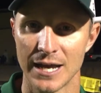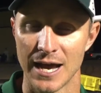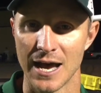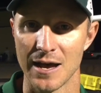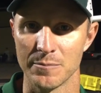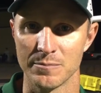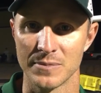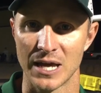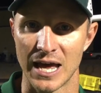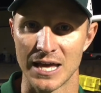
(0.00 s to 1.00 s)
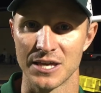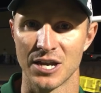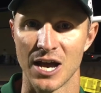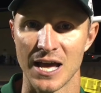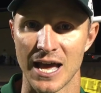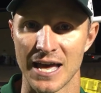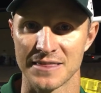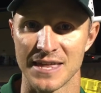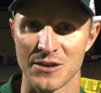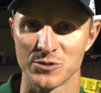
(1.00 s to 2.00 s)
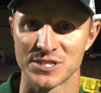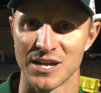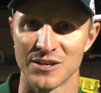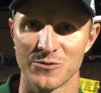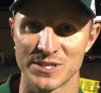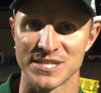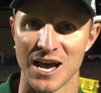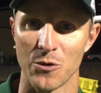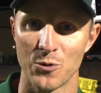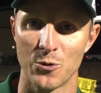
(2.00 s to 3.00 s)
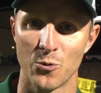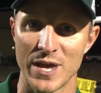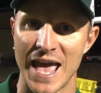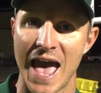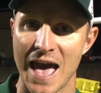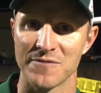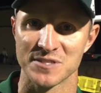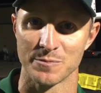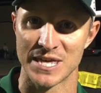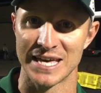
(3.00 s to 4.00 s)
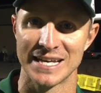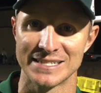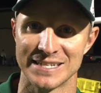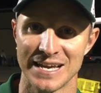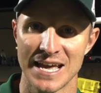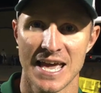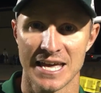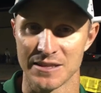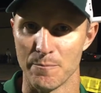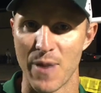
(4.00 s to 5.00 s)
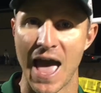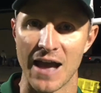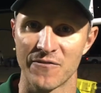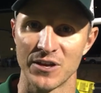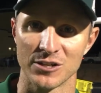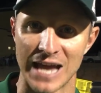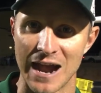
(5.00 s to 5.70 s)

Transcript: Um, you know, I, I, think we saw we saw we, we have some kids in the backfield.